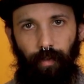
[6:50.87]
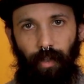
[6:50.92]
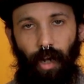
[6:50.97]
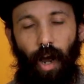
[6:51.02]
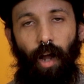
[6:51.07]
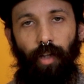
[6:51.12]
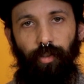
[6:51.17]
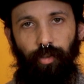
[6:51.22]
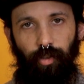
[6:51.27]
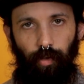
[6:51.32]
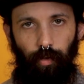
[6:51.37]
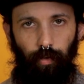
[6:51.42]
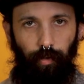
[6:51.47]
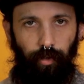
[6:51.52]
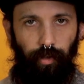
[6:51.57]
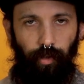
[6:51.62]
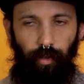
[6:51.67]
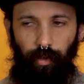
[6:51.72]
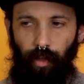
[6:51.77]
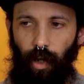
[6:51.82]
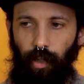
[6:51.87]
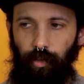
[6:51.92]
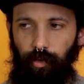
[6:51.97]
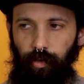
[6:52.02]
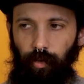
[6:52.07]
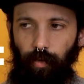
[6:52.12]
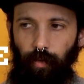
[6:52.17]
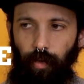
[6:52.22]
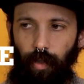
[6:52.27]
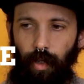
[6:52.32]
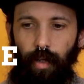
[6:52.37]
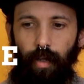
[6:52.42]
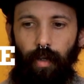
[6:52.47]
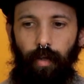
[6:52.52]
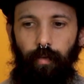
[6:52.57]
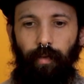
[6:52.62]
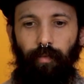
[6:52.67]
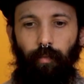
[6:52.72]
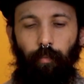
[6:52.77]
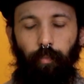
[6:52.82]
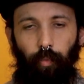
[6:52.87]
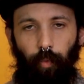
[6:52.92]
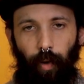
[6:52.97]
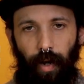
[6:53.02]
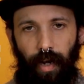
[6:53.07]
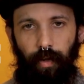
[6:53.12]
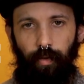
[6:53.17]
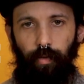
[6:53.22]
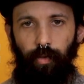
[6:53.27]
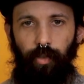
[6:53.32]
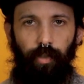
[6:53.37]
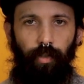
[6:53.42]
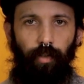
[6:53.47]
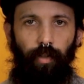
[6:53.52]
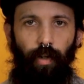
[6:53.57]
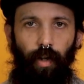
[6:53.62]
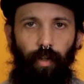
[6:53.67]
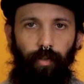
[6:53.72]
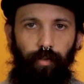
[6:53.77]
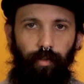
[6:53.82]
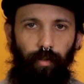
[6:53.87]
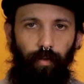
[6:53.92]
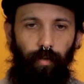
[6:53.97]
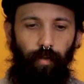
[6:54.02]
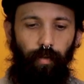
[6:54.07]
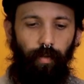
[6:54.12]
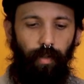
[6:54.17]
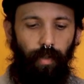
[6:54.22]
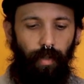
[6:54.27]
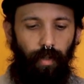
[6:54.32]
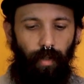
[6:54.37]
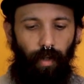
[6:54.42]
Console, center console. We have a brand new center console.